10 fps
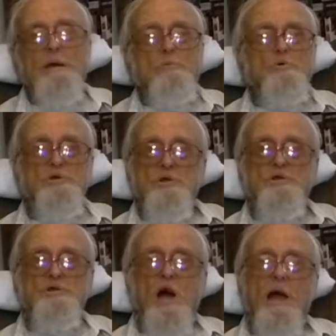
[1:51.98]
it was
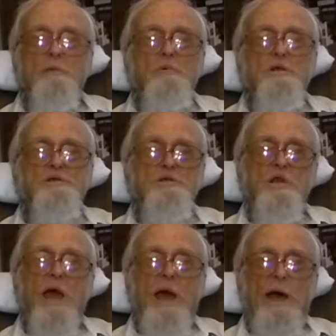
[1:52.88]
a
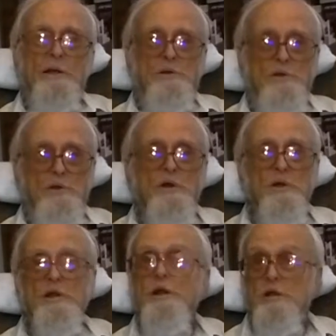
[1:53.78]
Siamese cat,
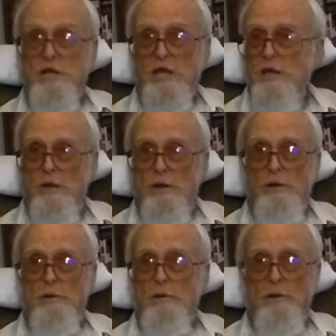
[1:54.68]
a little
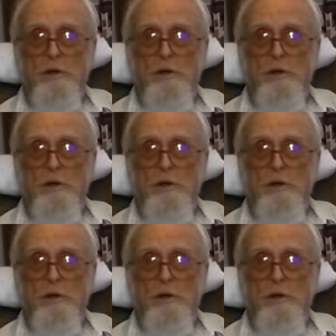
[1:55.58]
kitten.